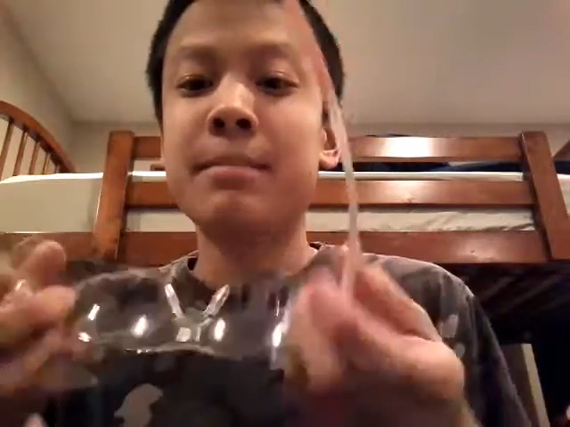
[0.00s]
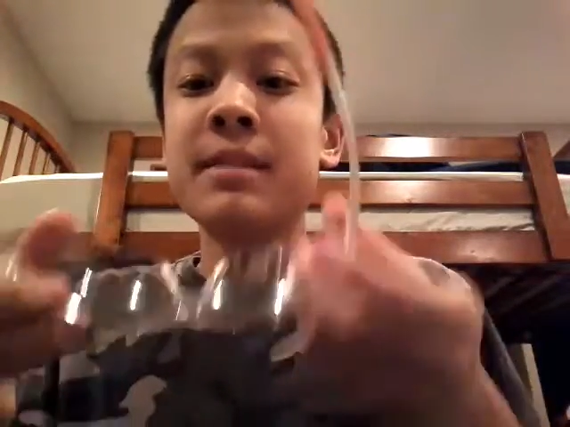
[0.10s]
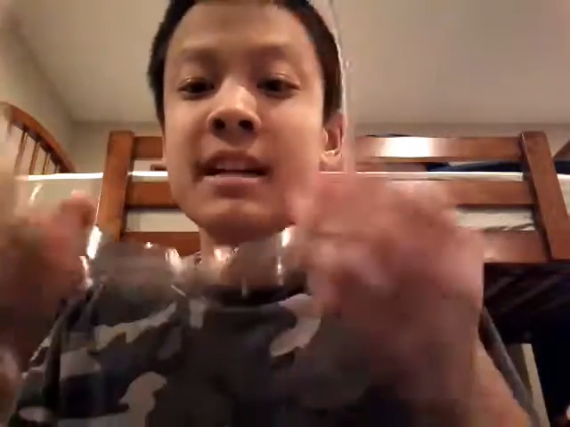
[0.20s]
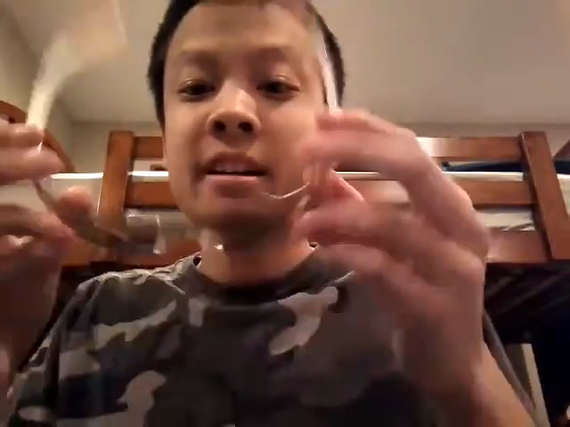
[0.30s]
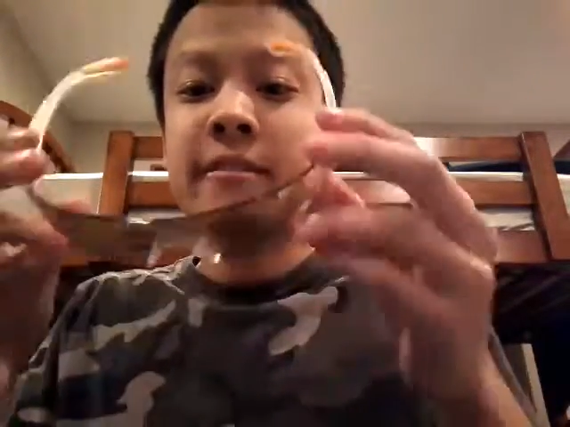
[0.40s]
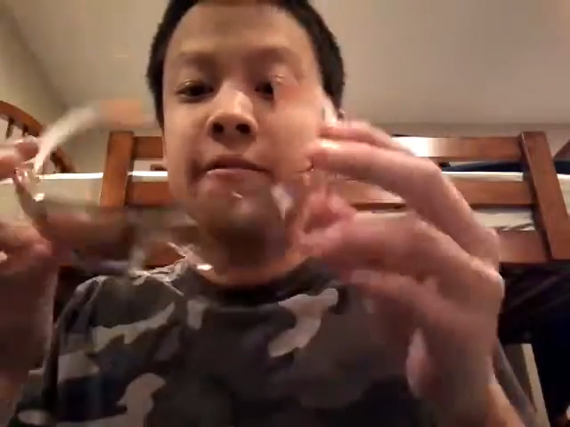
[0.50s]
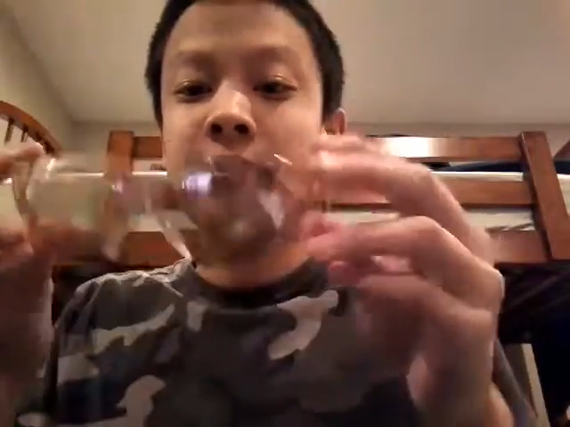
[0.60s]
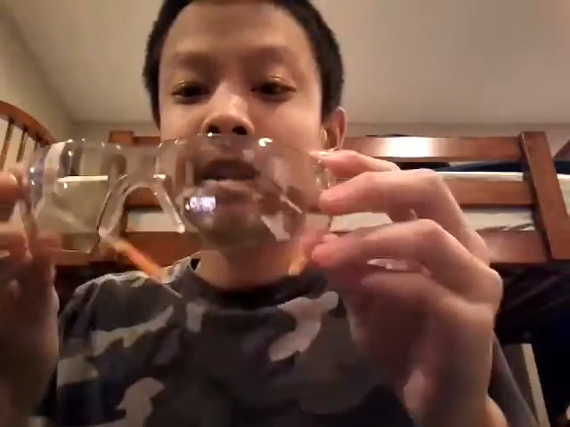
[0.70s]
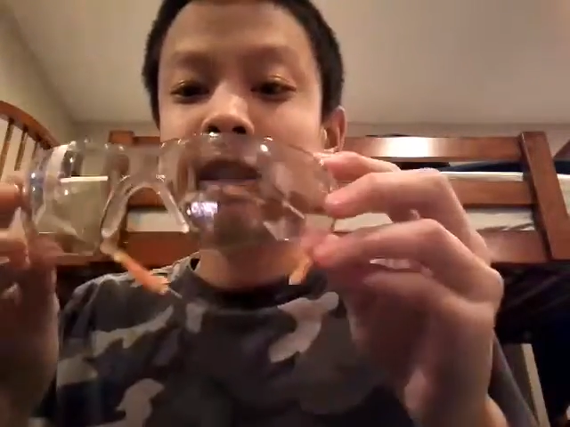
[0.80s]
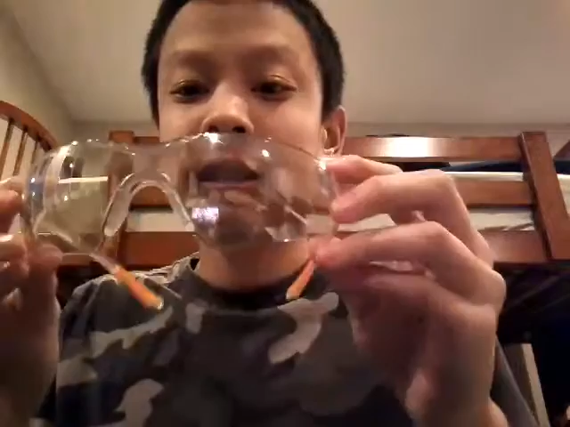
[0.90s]
4
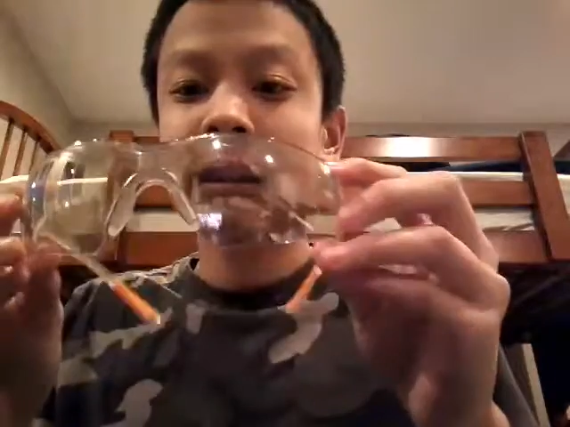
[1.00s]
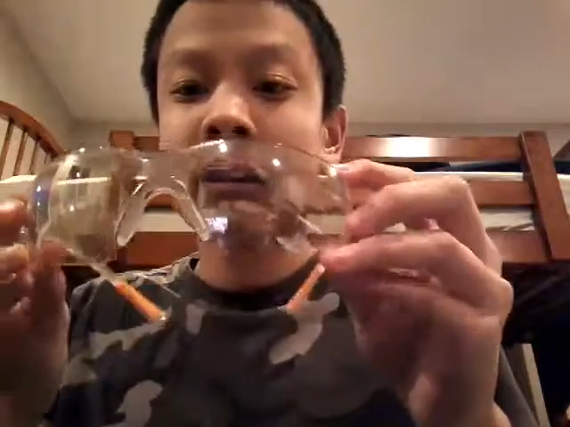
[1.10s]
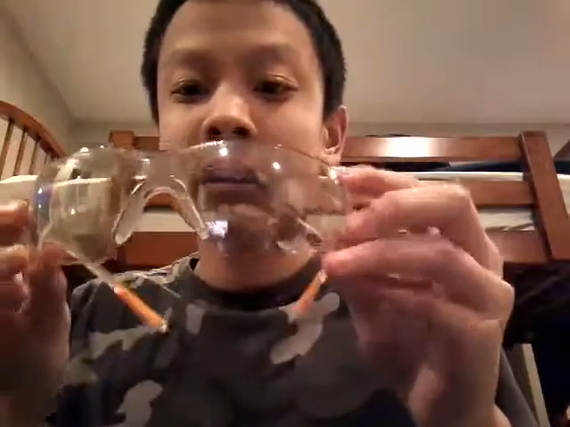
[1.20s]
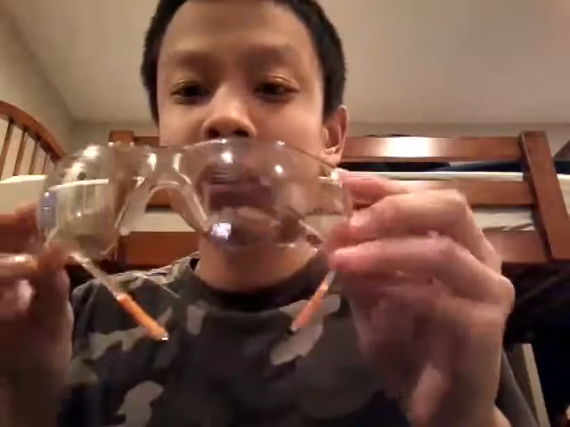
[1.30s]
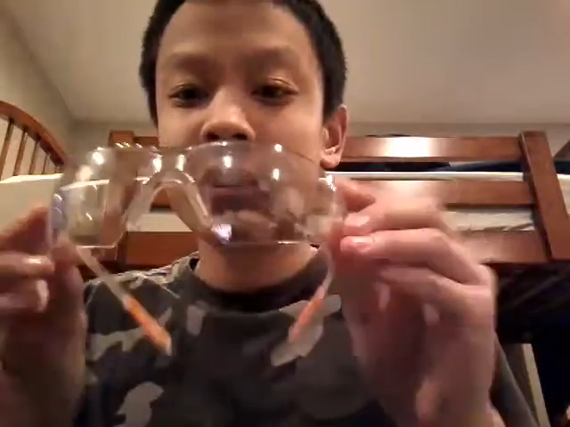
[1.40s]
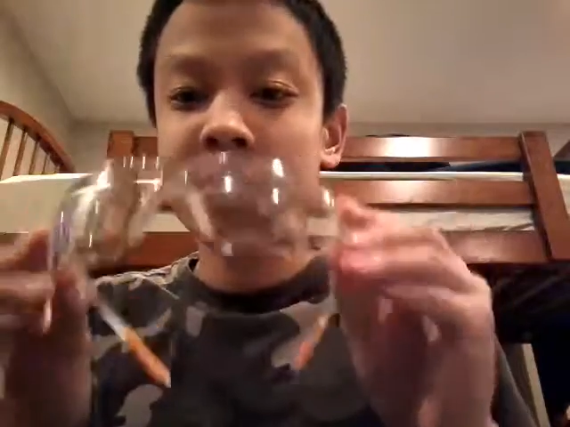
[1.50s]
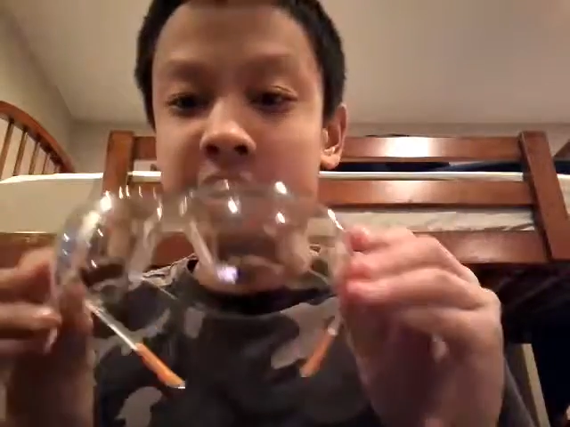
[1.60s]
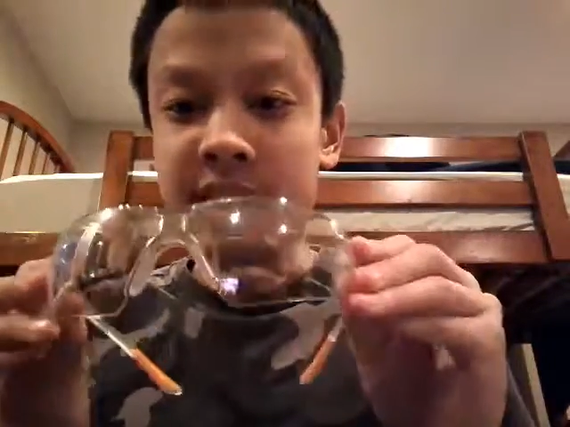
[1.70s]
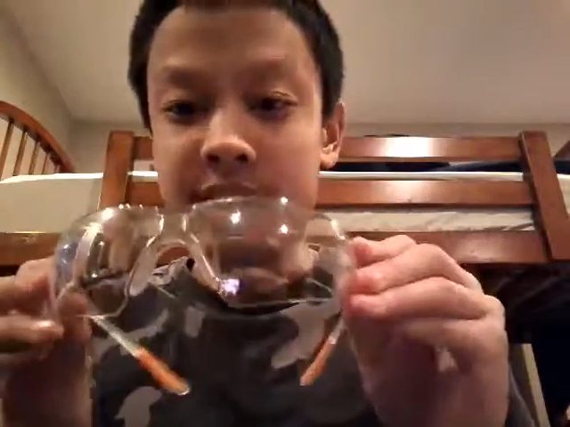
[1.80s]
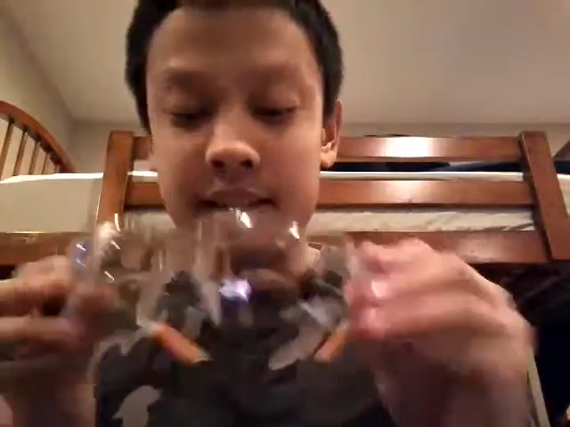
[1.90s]
stars for
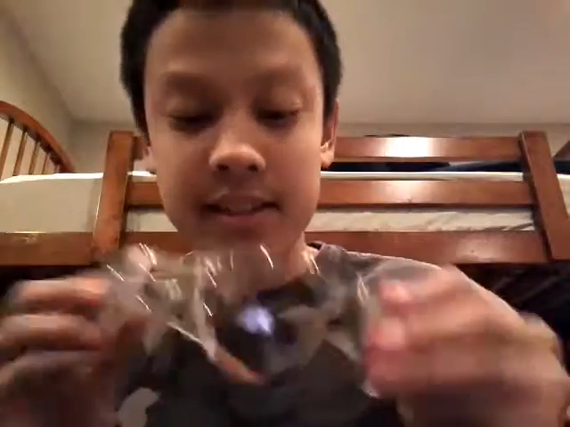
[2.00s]
this.